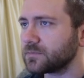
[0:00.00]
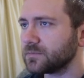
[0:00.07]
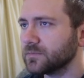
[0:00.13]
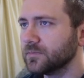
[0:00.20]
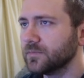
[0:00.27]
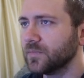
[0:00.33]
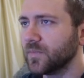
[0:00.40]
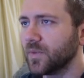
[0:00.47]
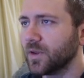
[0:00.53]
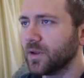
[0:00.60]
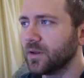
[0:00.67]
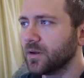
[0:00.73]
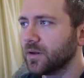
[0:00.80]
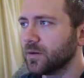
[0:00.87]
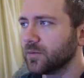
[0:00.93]
I'm
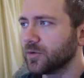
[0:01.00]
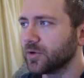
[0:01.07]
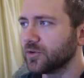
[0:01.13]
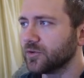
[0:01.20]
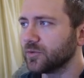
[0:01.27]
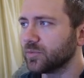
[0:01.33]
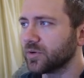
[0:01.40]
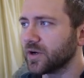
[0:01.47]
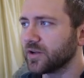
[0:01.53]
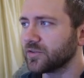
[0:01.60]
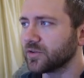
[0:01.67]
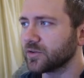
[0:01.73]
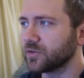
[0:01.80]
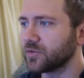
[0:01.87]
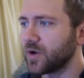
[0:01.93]
going to
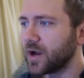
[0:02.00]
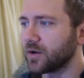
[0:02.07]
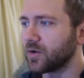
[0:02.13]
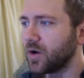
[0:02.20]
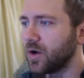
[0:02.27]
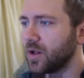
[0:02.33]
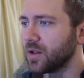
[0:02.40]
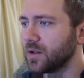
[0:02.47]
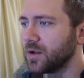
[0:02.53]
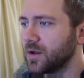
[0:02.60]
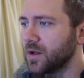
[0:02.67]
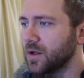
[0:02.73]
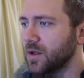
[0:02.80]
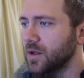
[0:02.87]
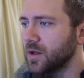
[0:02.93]
press extract all,
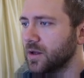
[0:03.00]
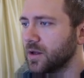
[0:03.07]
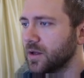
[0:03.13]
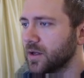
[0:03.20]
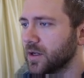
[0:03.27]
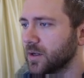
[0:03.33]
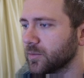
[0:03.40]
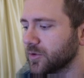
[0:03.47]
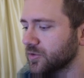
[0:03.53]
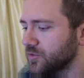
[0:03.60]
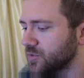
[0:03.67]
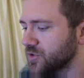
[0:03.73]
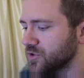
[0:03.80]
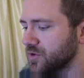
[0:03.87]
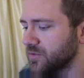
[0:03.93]
and I'm going to
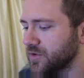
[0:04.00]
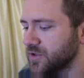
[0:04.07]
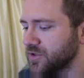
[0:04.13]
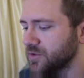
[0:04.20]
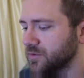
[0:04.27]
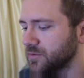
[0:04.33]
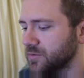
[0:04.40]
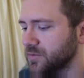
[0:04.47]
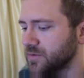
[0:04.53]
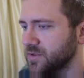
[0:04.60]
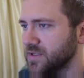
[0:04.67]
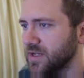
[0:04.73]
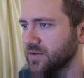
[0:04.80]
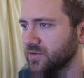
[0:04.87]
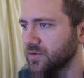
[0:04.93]
switch it over to
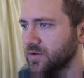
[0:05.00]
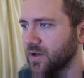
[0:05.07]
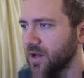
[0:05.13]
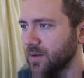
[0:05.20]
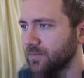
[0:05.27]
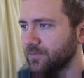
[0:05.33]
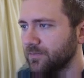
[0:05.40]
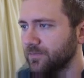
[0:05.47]
desktop.